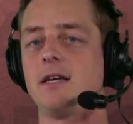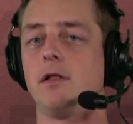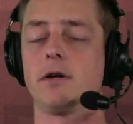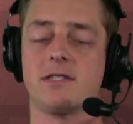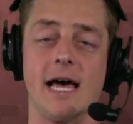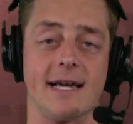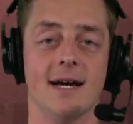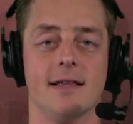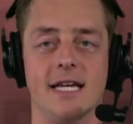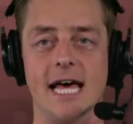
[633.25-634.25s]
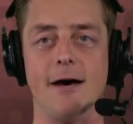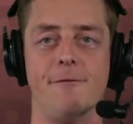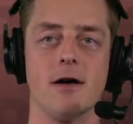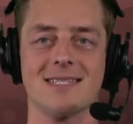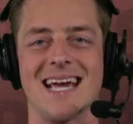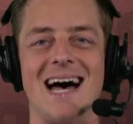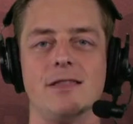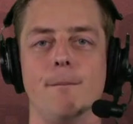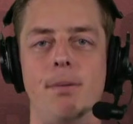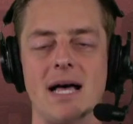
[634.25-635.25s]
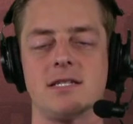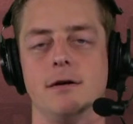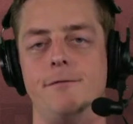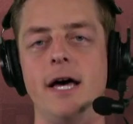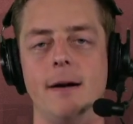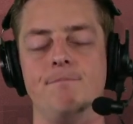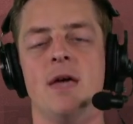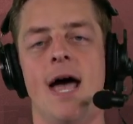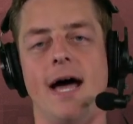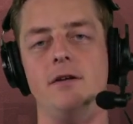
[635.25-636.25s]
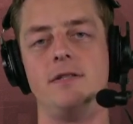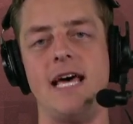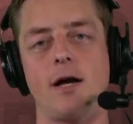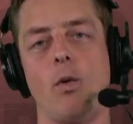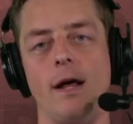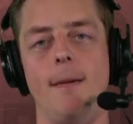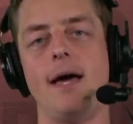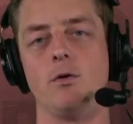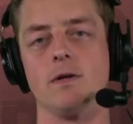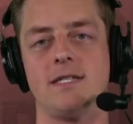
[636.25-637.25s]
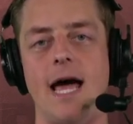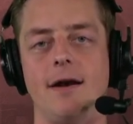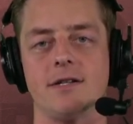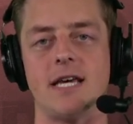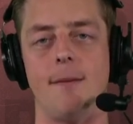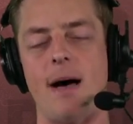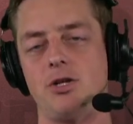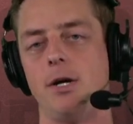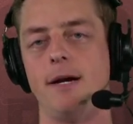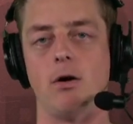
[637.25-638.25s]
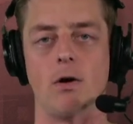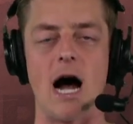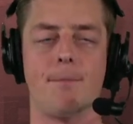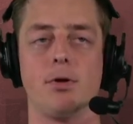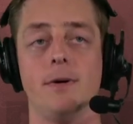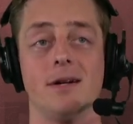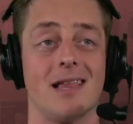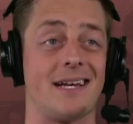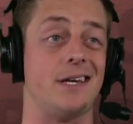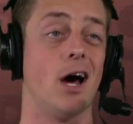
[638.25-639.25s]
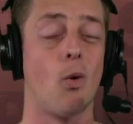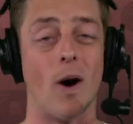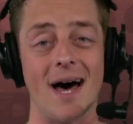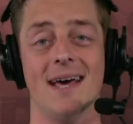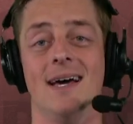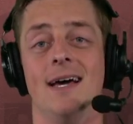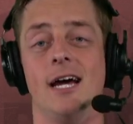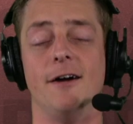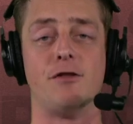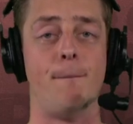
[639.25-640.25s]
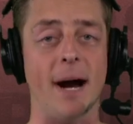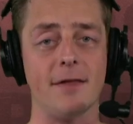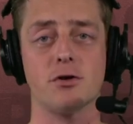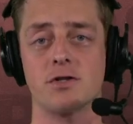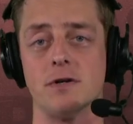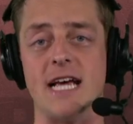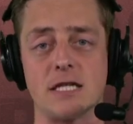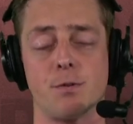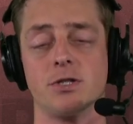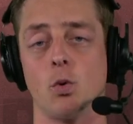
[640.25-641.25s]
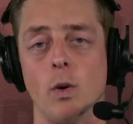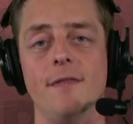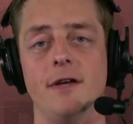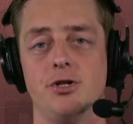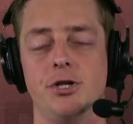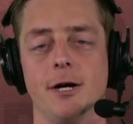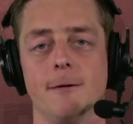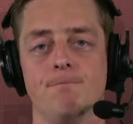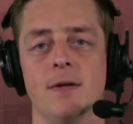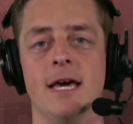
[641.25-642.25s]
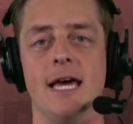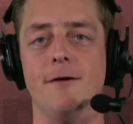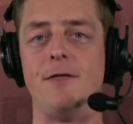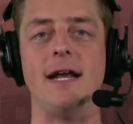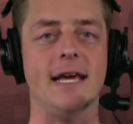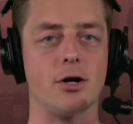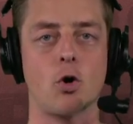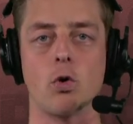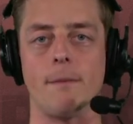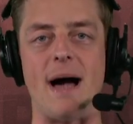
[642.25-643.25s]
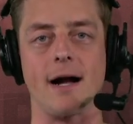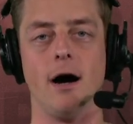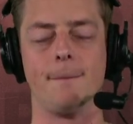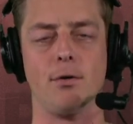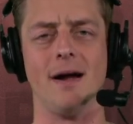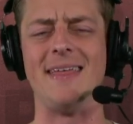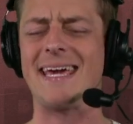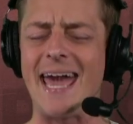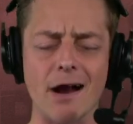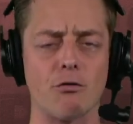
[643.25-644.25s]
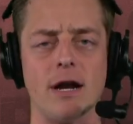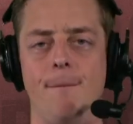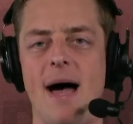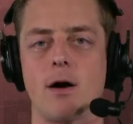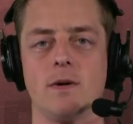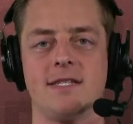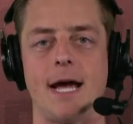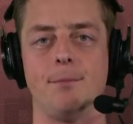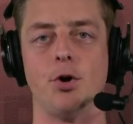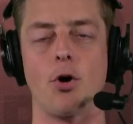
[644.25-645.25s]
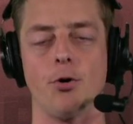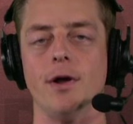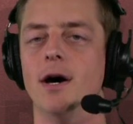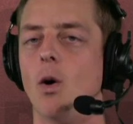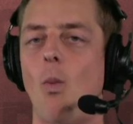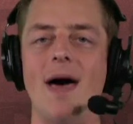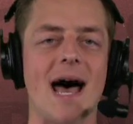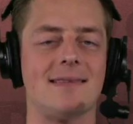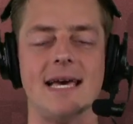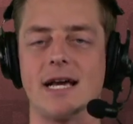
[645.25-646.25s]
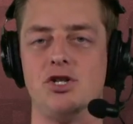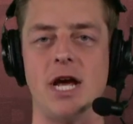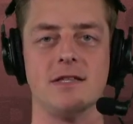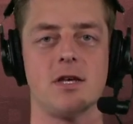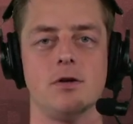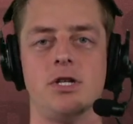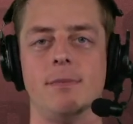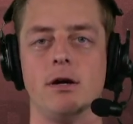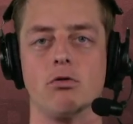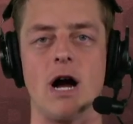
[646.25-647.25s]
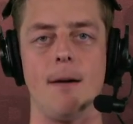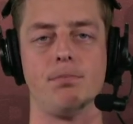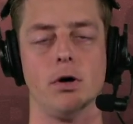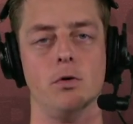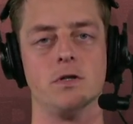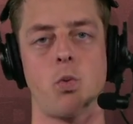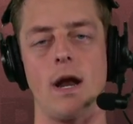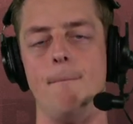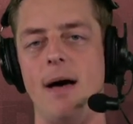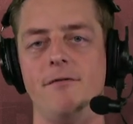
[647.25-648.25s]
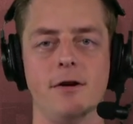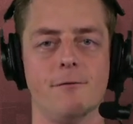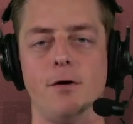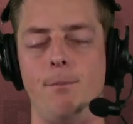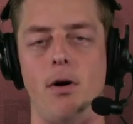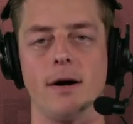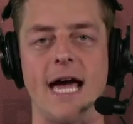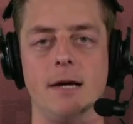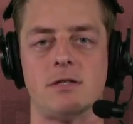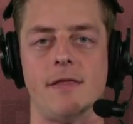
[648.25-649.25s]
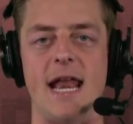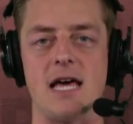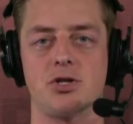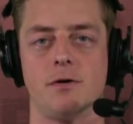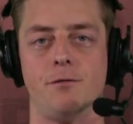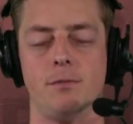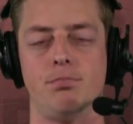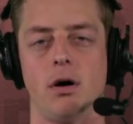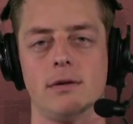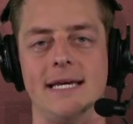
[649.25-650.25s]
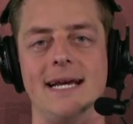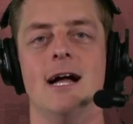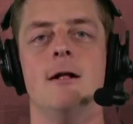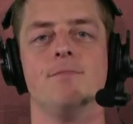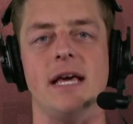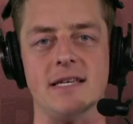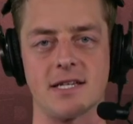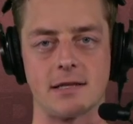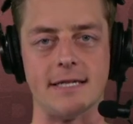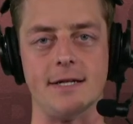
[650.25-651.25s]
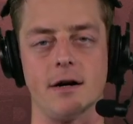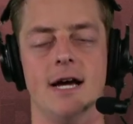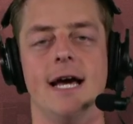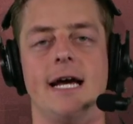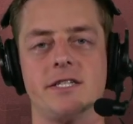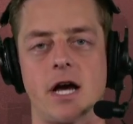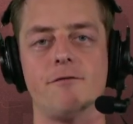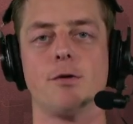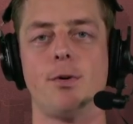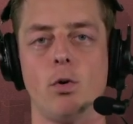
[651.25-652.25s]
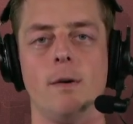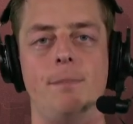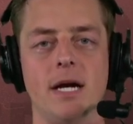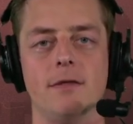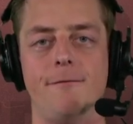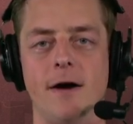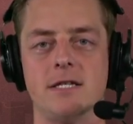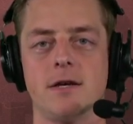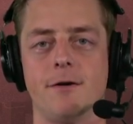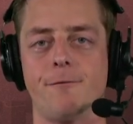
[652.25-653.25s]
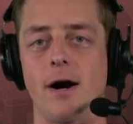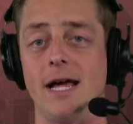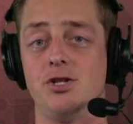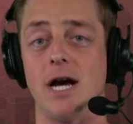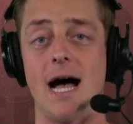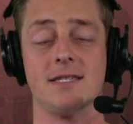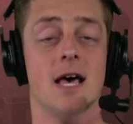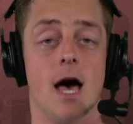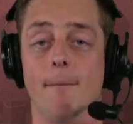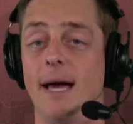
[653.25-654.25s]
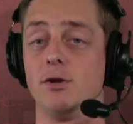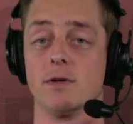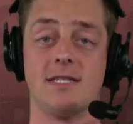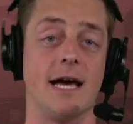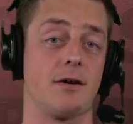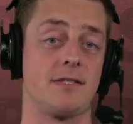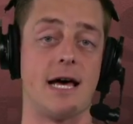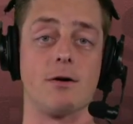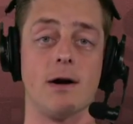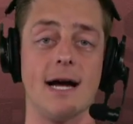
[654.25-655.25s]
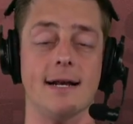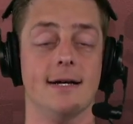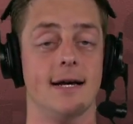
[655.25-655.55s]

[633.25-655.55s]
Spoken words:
It looks like the NFL has gotten the best of him. And you take what Emmanuel Sanders said about Jimmy Garoppolo, and you're like, you know what? If the Panthers are desperate to win this year, if they need a quarterback upgrade, they can't run it back with Sam Darnold, why not take a chance on Jimmy Garoppolo, who's won a bevy of football games in the National Football League, is a leader, he's comfortable with being the face of the franchise. Emmanuel Sanders said it right.